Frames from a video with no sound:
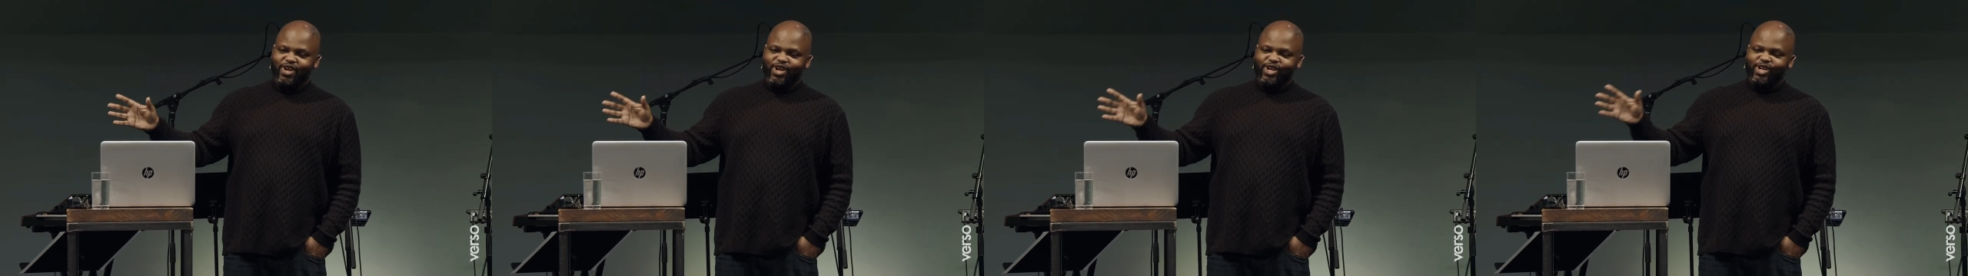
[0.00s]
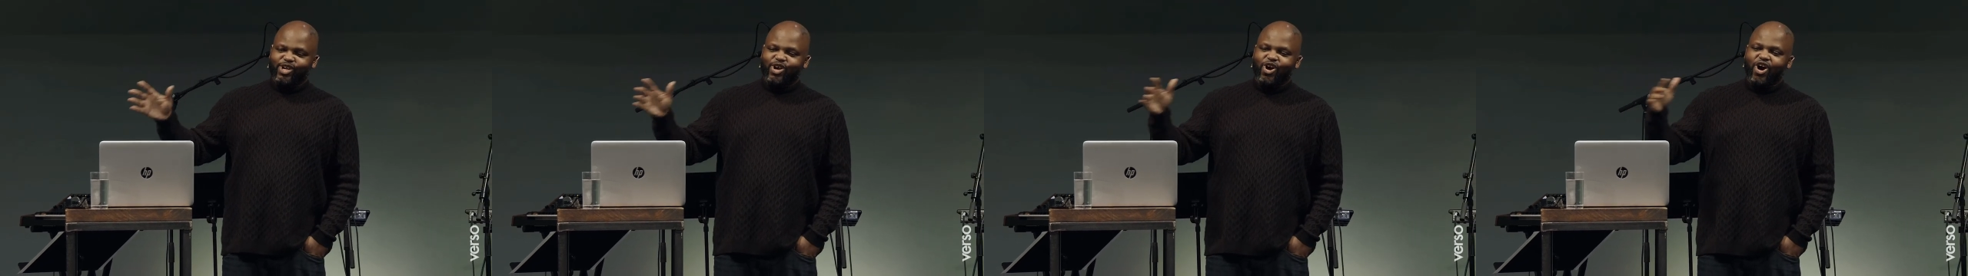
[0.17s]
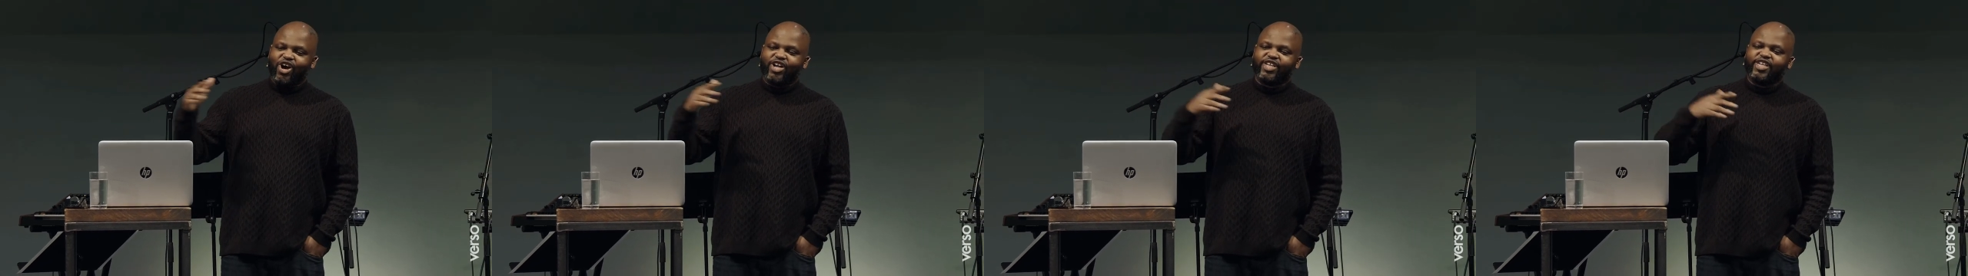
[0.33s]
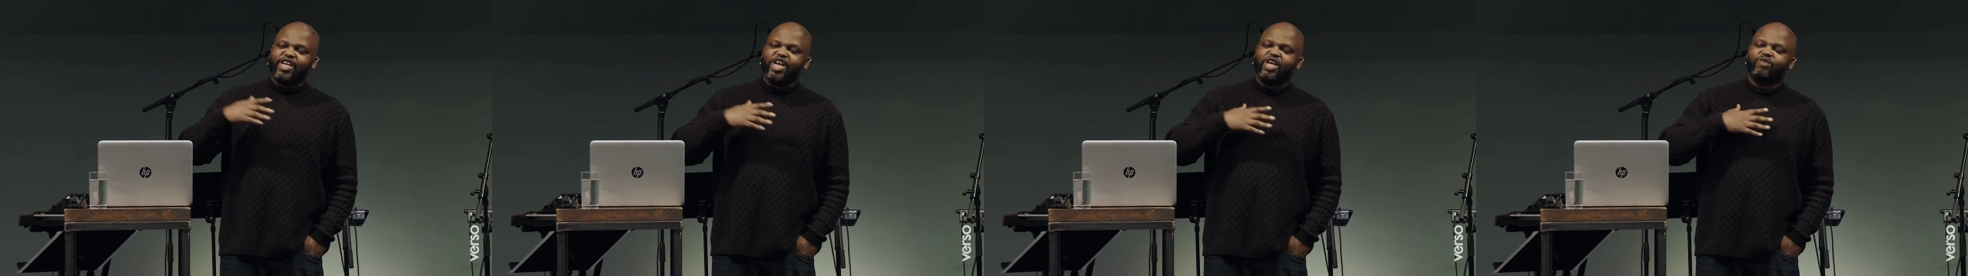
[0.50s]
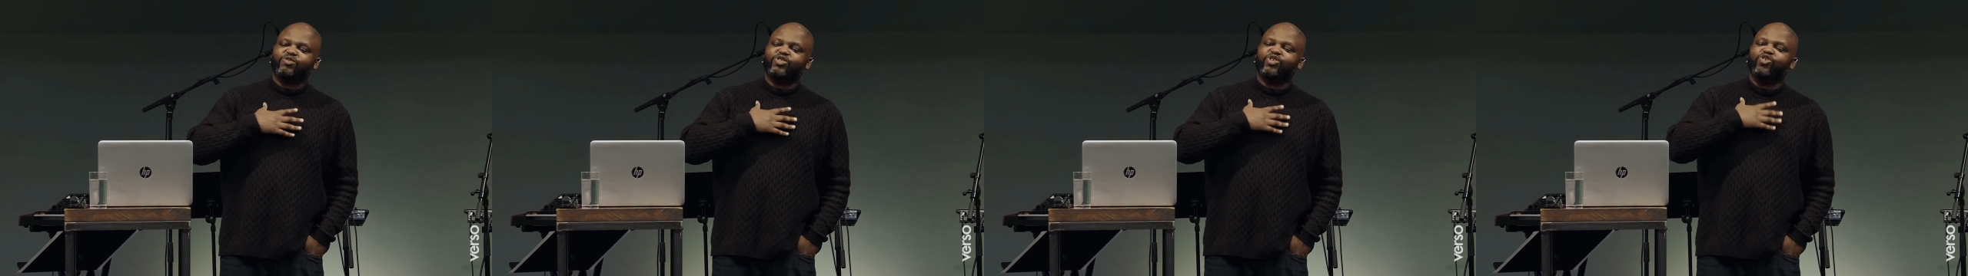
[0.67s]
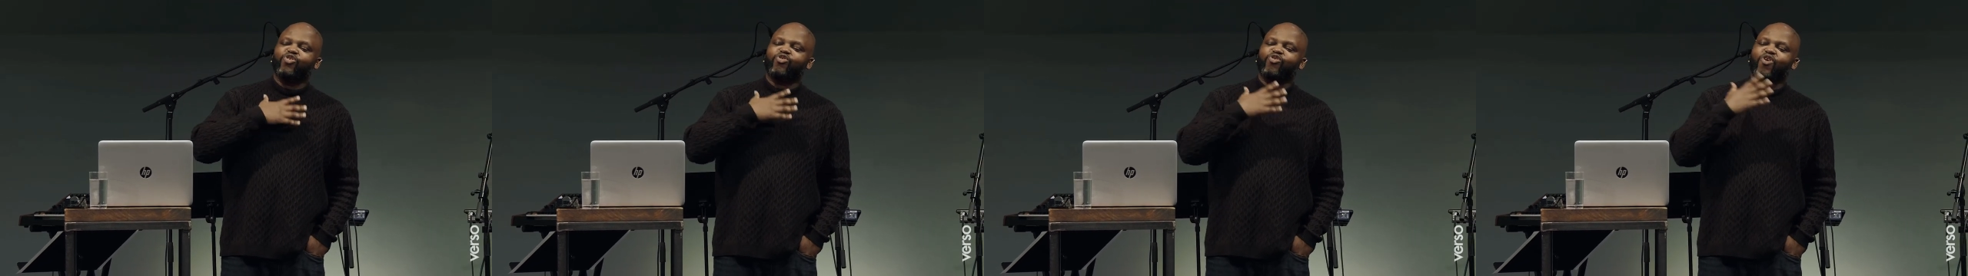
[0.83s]
God gives
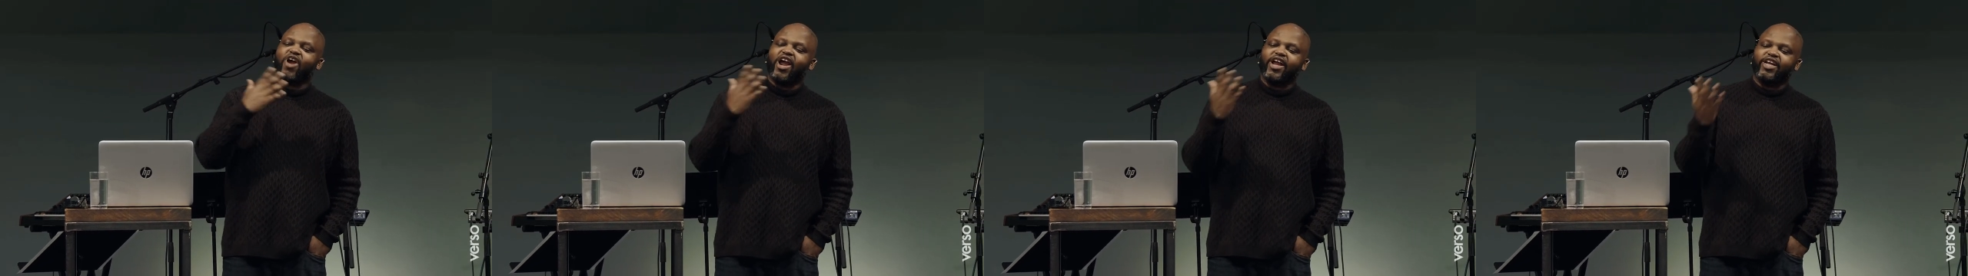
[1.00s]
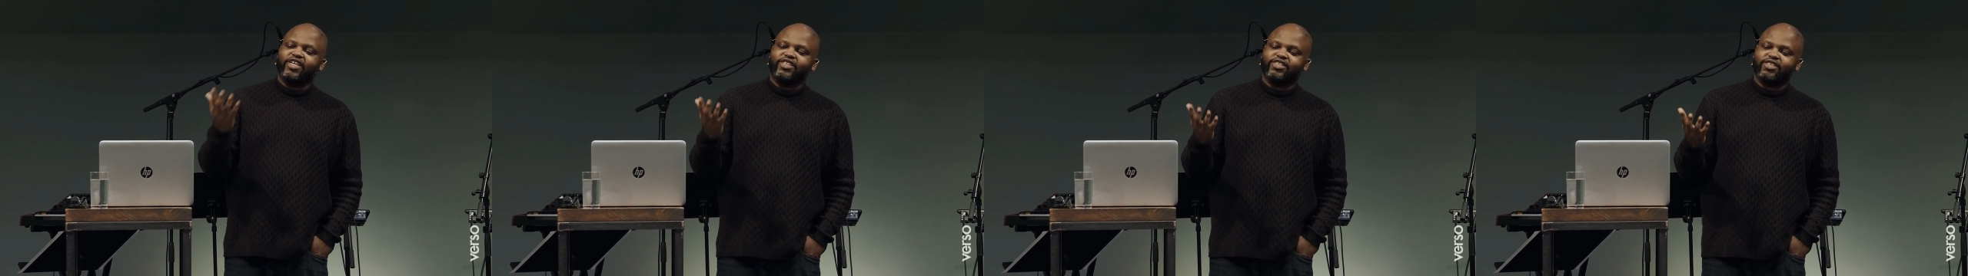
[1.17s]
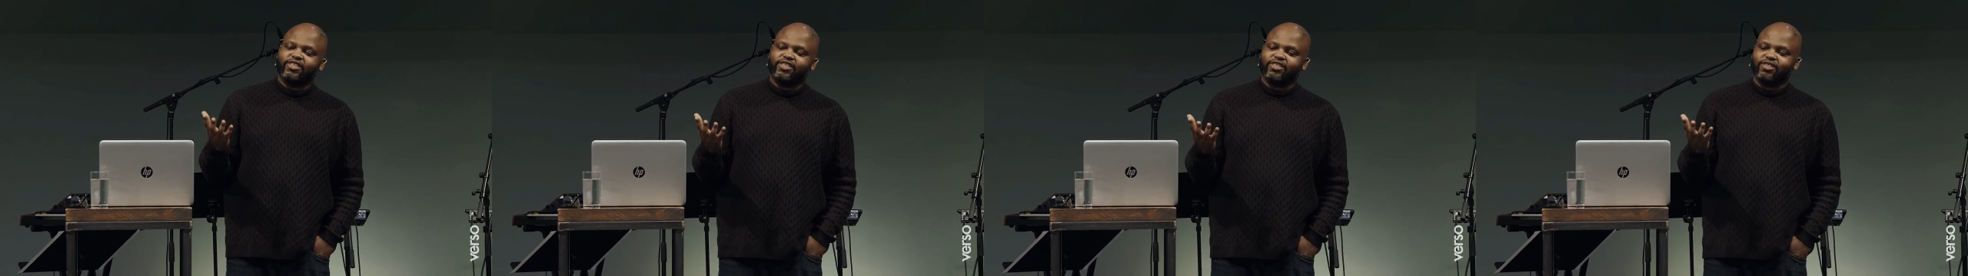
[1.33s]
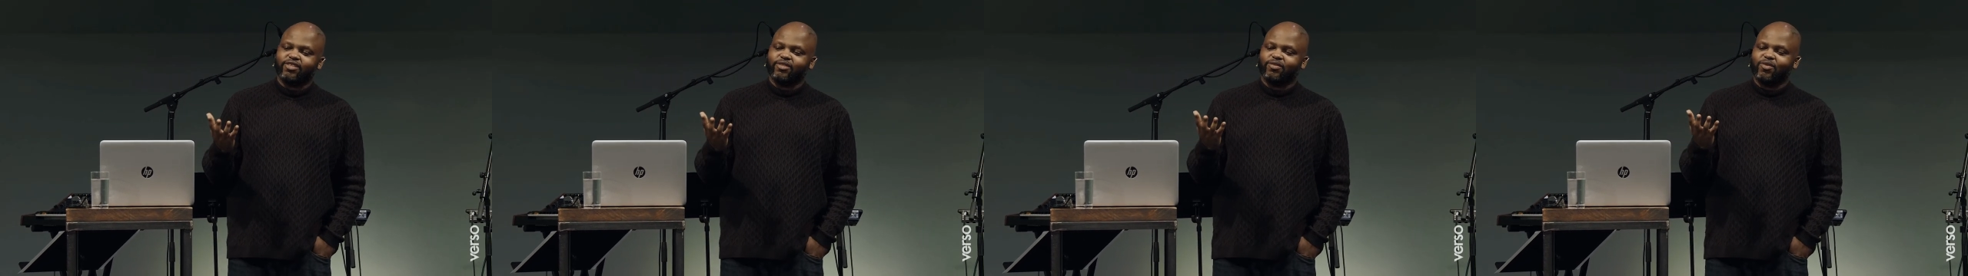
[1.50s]
grace.